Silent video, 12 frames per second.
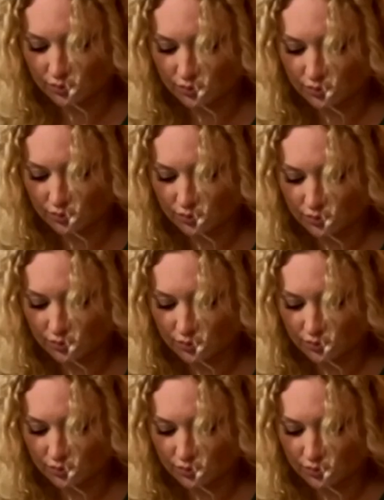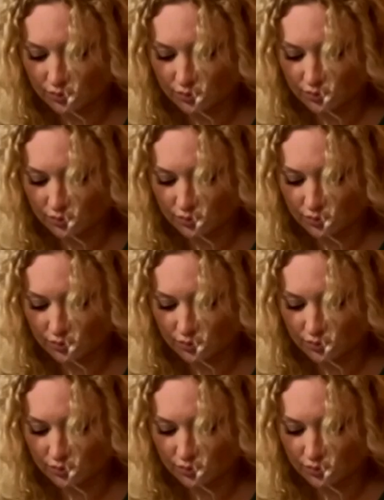
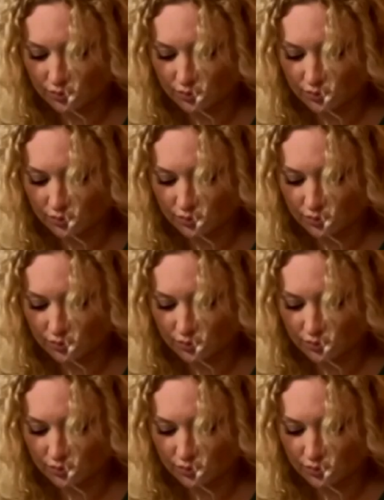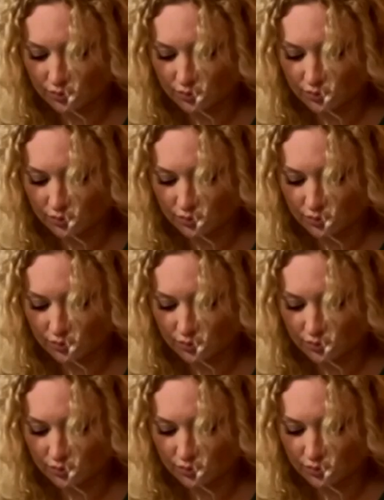
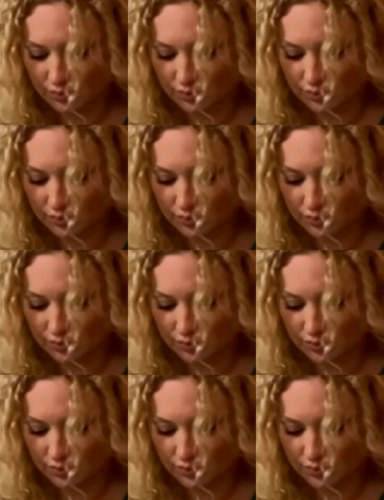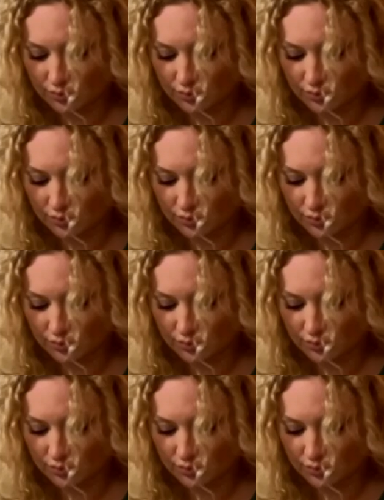
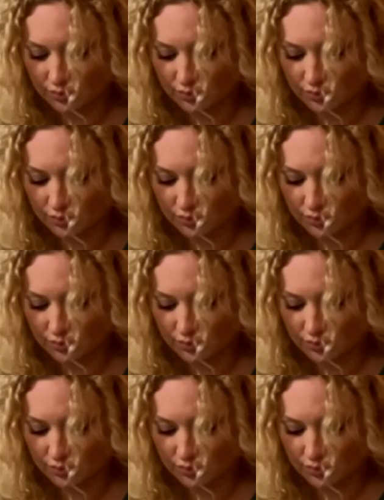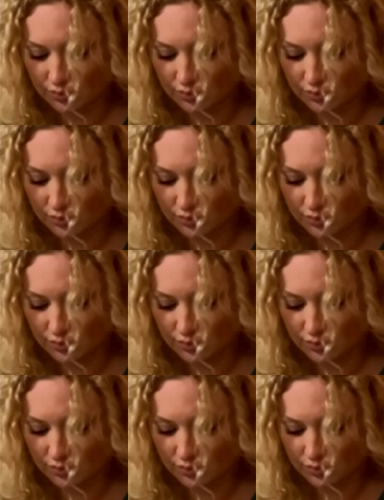
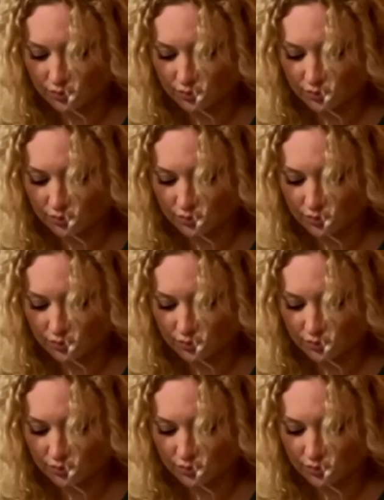(silent)